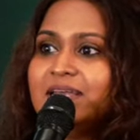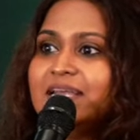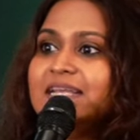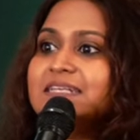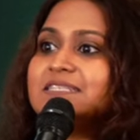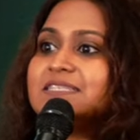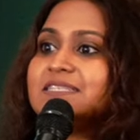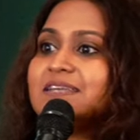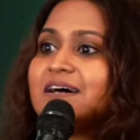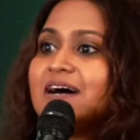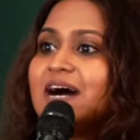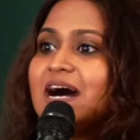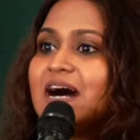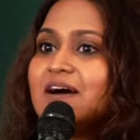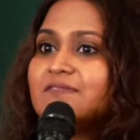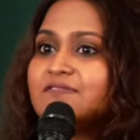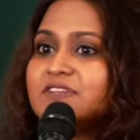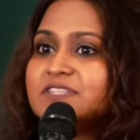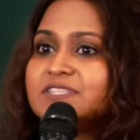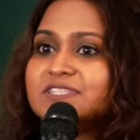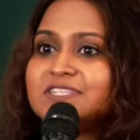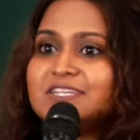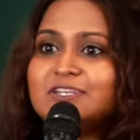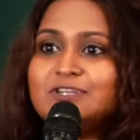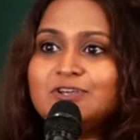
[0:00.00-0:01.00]
is the
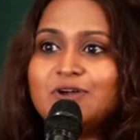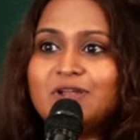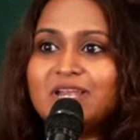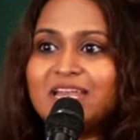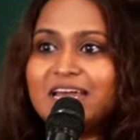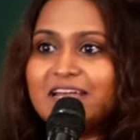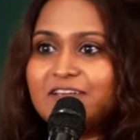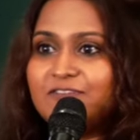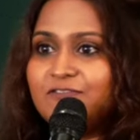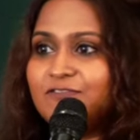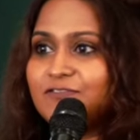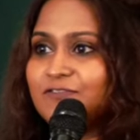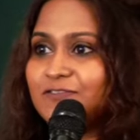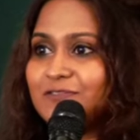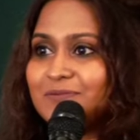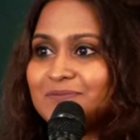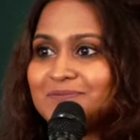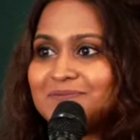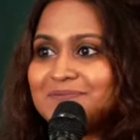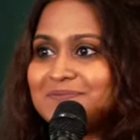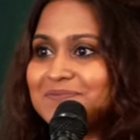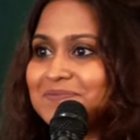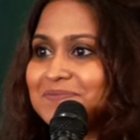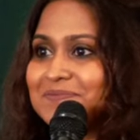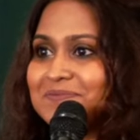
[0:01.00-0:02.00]
harvest in your life.
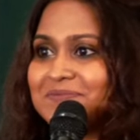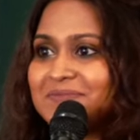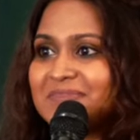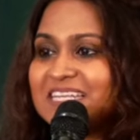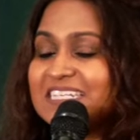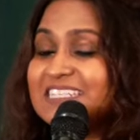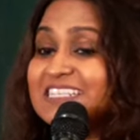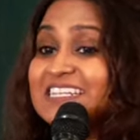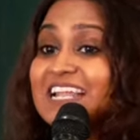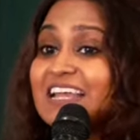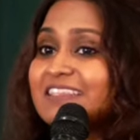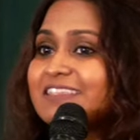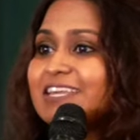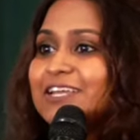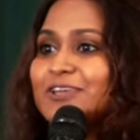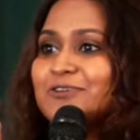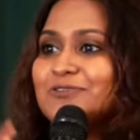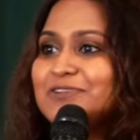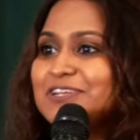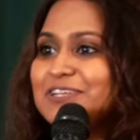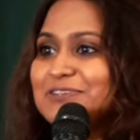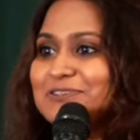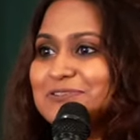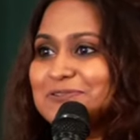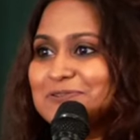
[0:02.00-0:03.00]
There's nothing you
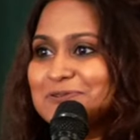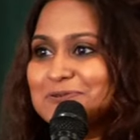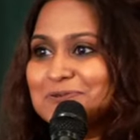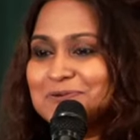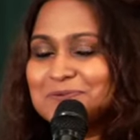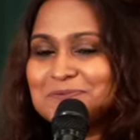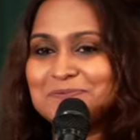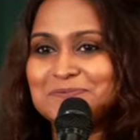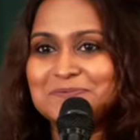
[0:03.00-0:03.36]
need to do.